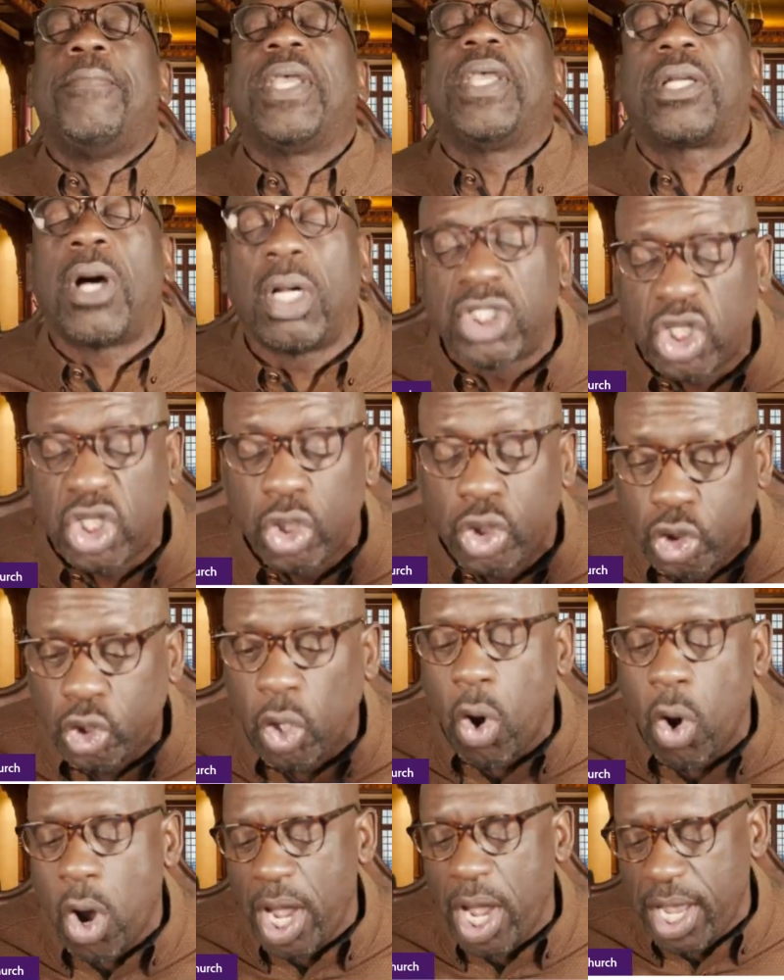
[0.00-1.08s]
because the
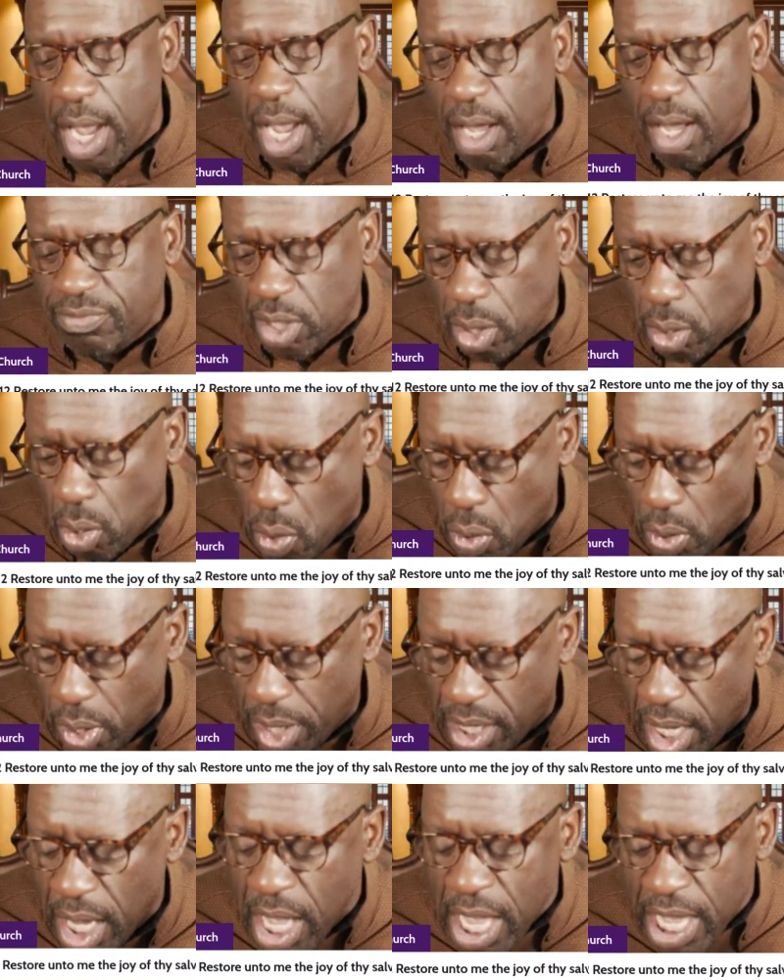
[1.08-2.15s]
joy of the
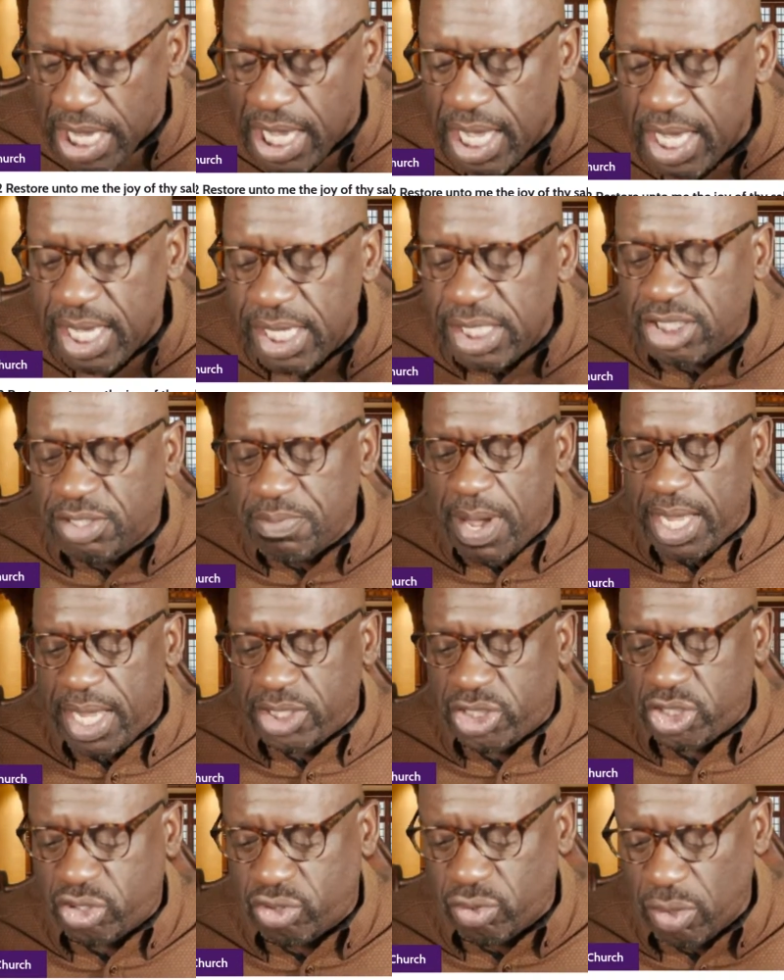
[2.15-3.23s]
Lord is my
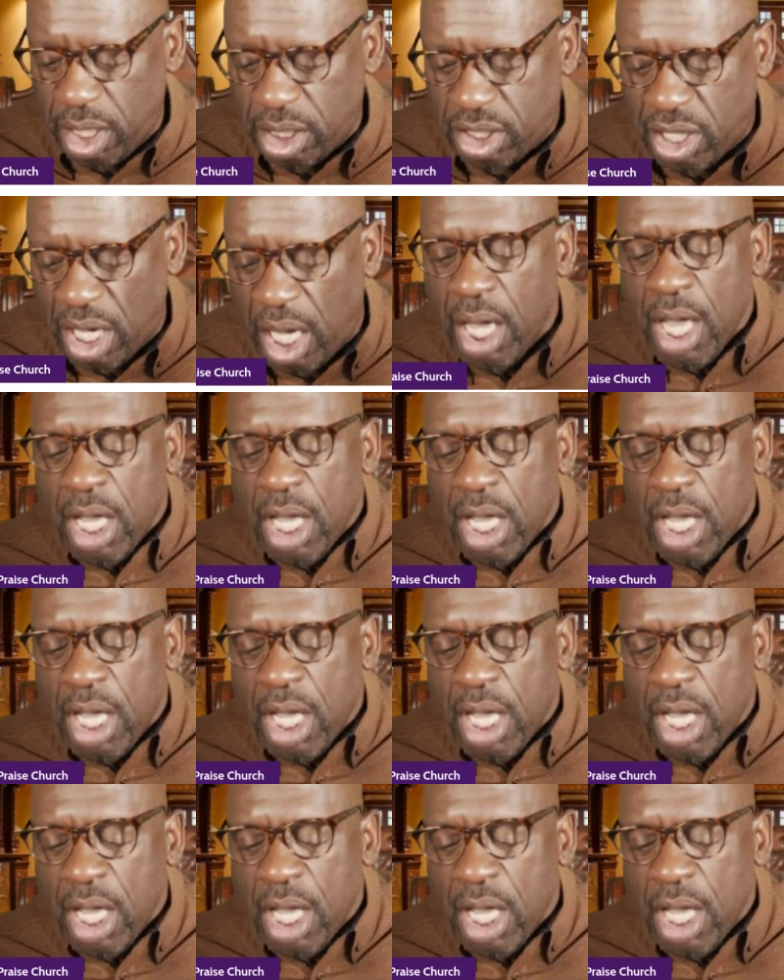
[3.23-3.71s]
strength.